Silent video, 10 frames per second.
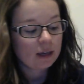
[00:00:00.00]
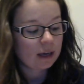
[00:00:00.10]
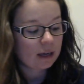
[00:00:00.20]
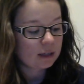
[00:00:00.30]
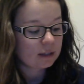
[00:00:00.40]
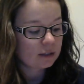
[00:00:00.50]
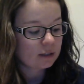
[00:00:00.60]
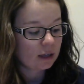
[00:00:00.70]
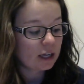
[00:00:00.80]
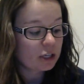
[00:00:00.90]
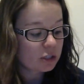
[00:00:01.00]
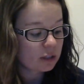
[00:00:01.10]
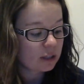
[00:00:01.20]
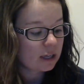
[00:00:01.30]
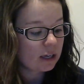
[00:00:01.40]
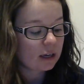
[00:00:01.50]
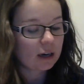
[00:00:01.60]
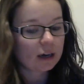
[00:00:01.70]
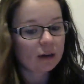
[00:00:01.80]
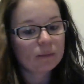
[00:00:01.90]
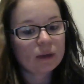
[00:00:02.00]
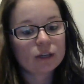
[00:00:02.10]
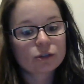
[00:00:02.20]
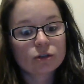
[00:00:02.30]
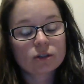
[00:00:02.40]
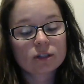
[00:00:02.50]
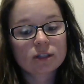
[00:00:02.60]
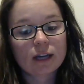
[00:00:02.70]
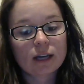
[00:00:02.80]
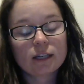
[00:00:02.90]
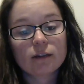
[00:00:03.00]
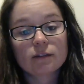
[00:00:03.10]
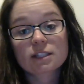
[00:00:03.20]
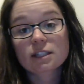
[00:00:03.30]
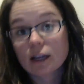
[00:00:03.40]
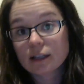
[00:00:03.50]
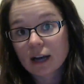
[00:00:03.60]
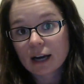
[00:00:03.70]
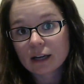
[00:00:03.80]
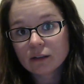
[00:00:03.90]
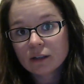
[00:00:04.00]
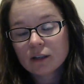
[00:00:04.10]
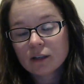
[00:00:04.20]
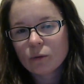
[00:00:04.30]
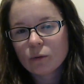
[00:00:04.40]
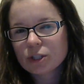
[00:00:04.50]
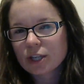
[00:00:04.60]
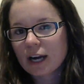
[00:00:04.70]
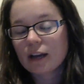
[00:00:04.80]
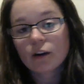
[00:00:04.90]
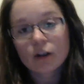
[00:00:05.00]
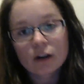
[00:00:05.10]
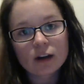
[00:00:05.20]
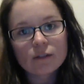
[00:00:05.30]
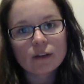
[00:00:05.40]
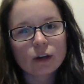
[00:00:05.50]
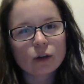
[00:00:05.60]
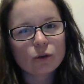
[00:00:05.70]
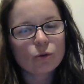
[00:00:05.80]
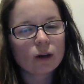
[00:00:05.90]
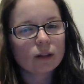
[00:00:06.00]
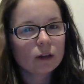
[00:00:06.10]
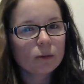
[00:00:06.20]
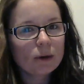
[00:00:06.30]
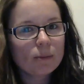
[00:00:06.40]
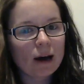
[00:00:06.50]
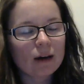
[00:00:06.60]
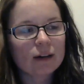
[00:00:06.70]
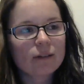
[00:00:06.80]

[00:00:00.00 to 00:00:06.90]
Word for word: And initially, um, it introduces the idea of a sundial, which I had heard of and knew a little bit about.